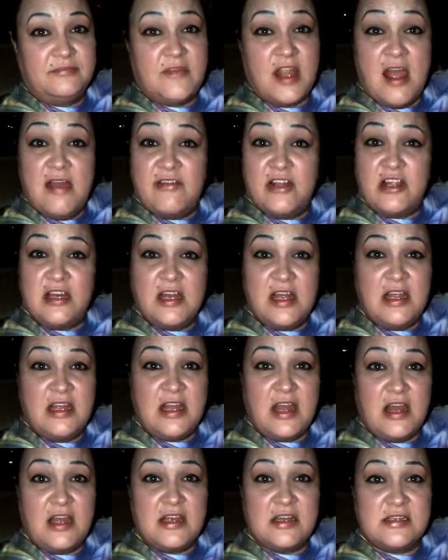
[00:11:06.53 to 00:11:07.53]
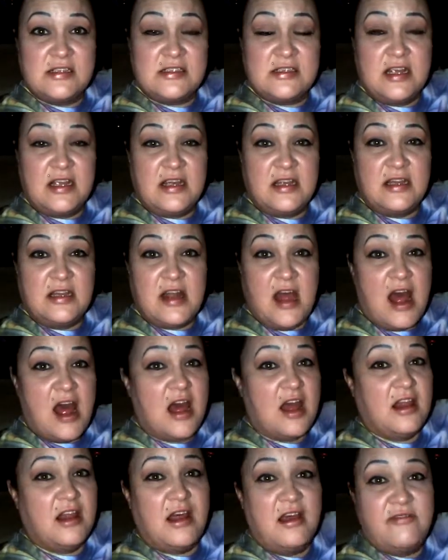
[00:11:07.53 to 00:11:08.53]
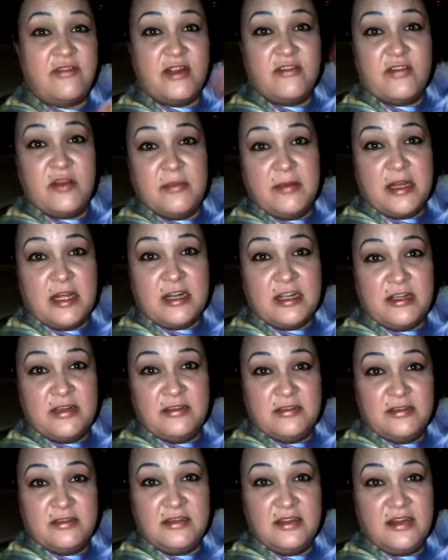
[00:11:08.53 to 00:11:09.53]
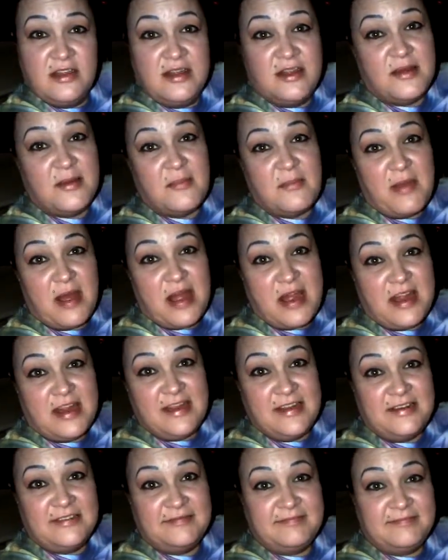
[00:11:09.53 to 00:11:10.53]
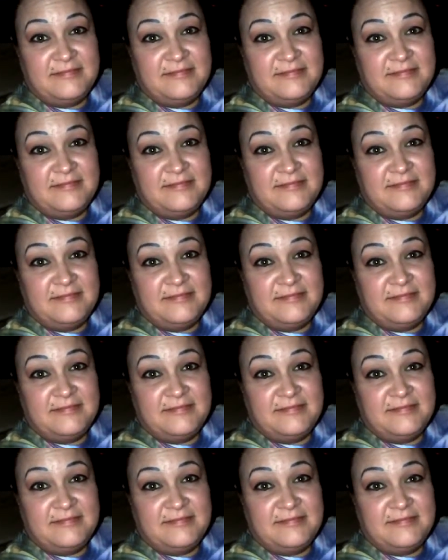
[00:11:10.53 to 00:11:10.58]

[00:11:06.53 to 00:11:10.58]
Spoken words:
Have a good night, guys, and I love everybody. Bye.